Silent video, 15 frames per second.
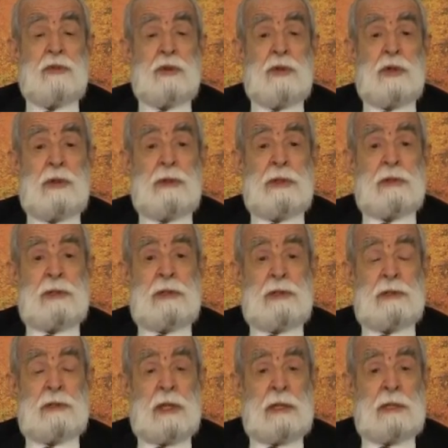mutlu olmasını
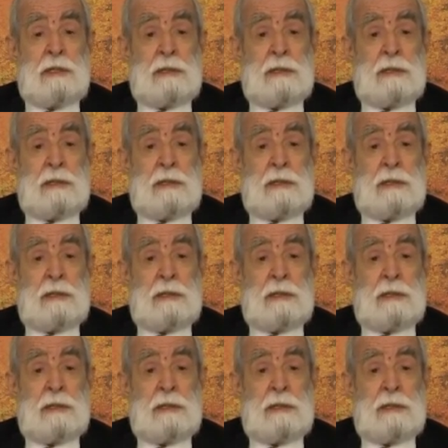ister.